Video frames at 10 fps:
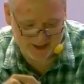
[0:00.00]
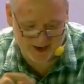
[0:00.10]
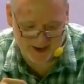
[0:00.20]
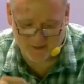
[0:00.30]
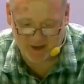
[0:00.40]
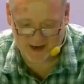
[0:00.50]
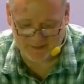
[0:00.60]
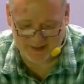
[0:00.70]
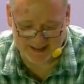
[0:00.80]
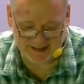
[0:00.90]
God
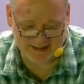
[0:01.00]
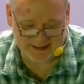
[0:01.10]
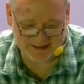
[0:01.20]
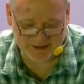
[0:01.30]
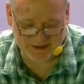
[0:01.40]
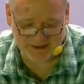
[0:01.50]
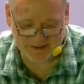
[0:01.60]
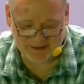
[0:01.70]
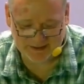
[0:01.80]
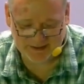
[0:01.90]
wanted me
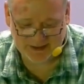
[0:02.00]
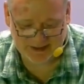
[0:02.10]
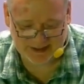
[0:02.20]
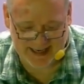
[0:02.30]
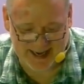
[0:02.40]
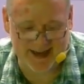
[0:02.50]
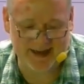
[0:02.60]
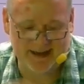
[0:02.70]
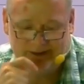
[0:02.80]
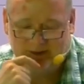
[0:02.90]
to
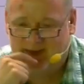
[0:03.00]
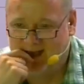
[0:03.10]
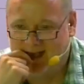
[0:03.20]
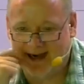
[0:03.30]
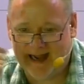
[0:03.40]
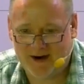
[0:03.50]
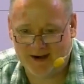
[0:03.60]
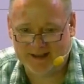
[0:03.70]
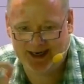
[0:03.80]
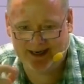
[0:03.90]
say and how
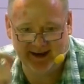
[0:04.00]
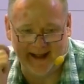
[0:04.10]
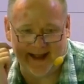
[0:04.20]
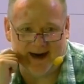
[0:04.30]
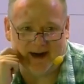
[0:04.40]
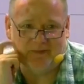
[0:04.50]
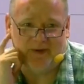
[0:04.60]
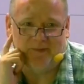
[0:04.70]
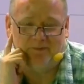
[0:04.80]
to tighten that up.